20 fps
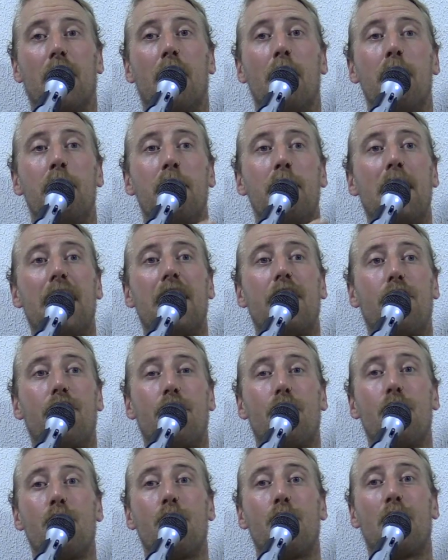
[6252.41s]
makes
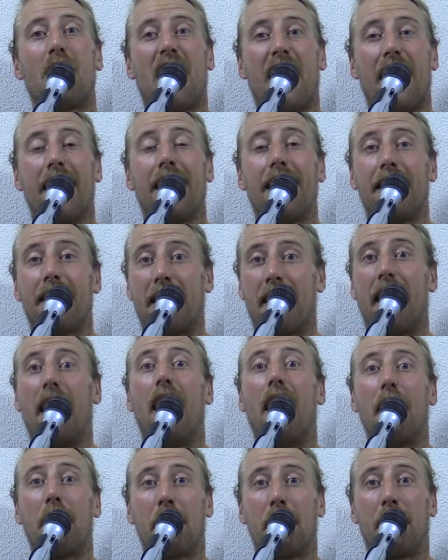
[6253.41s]
you kind of
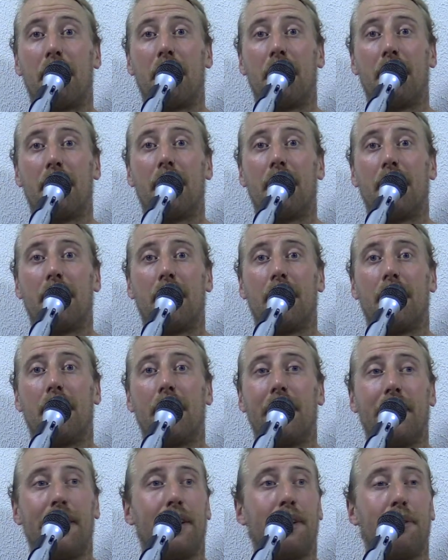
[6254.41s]
tough.
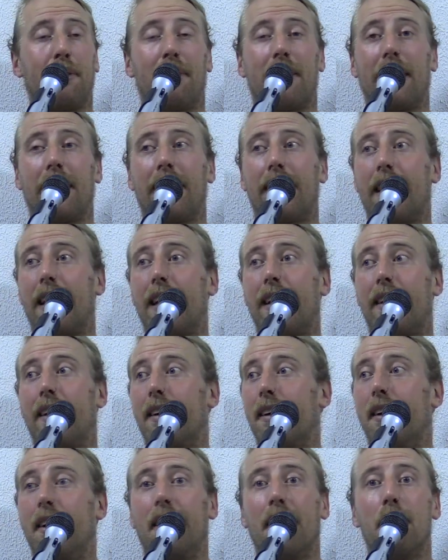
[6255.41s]
Think like
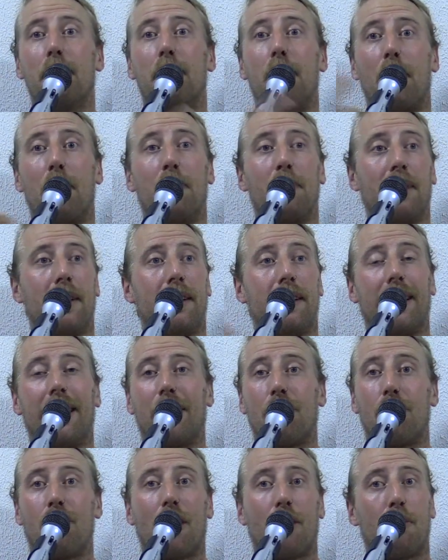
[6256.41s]
Poland, like
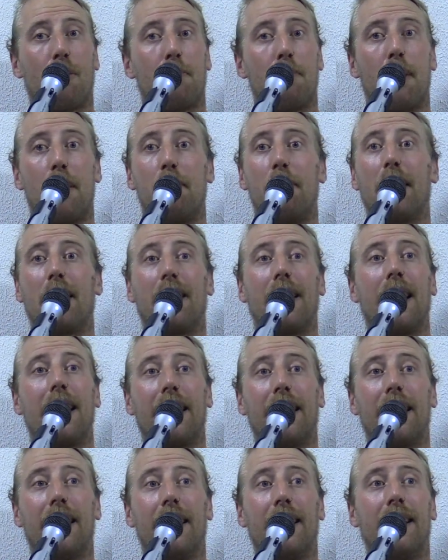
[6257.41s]
Czech Republic,
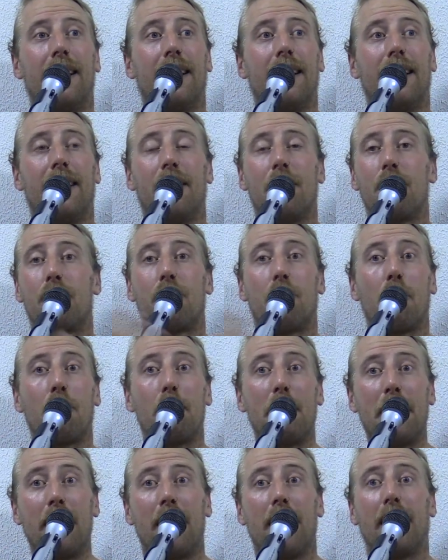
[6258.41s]
like
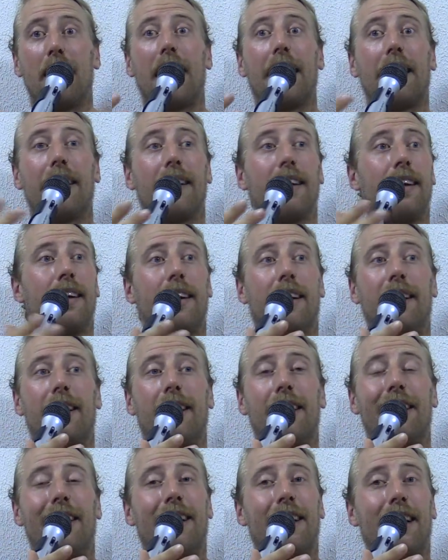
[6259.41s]
Serbia, like
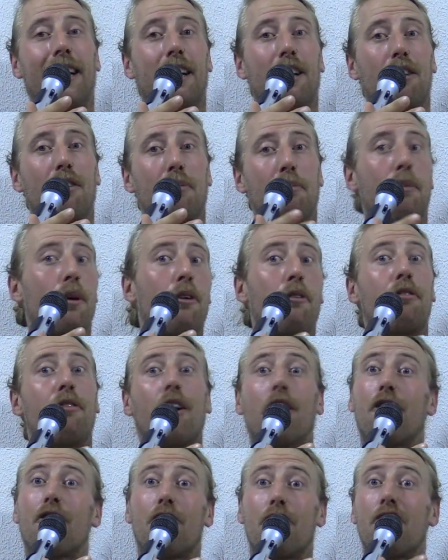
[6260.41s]

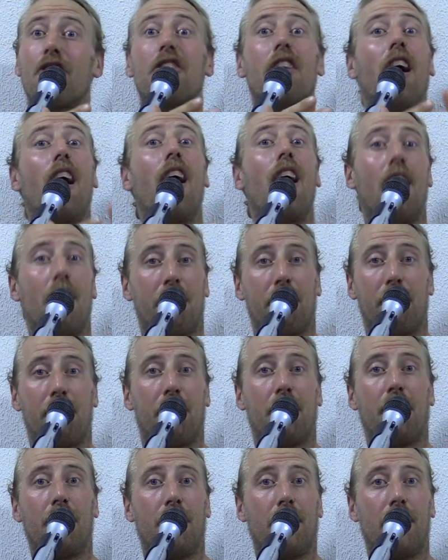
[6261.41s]
motherfuckers are tough.
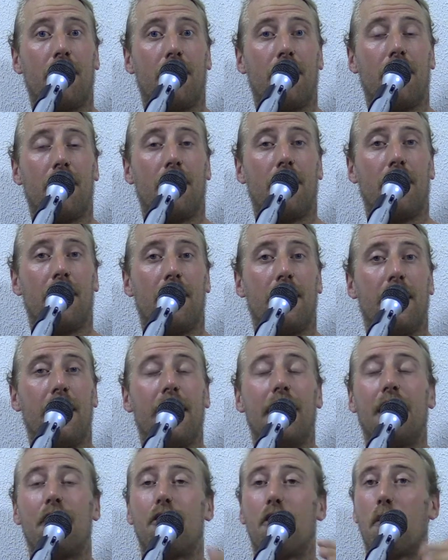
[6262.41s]

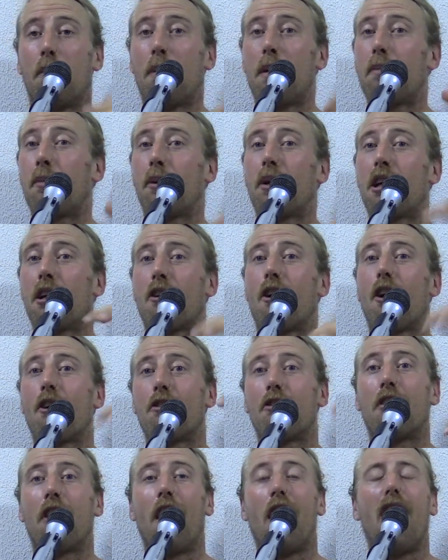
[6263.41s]
And so people here are
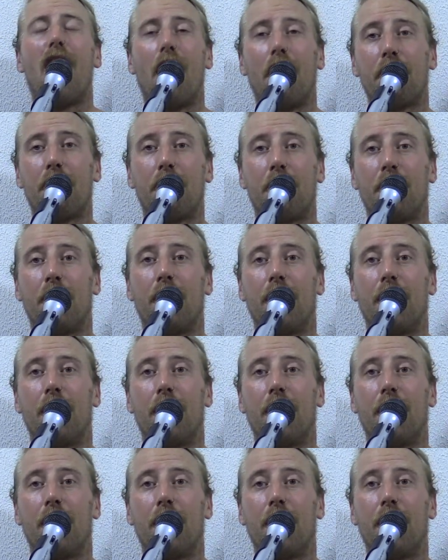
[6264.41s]
tough,